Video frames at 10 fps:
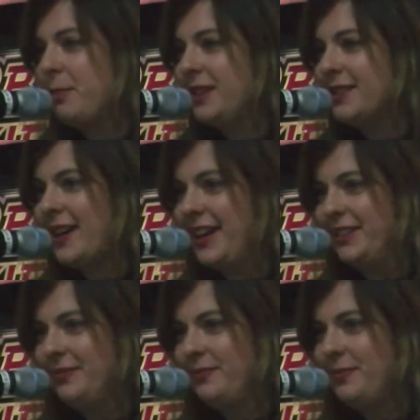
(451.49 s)
my
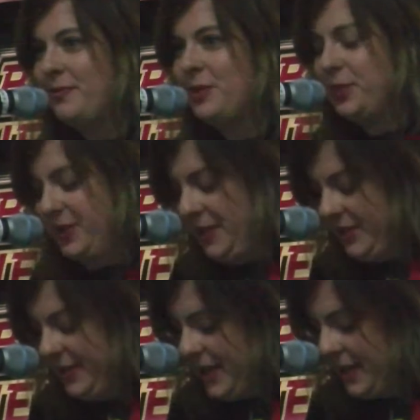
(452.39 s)
dad, who is
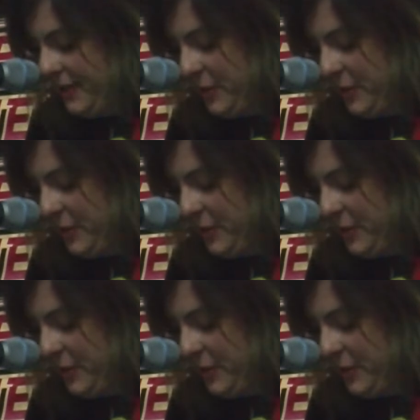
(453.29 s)
here tonight in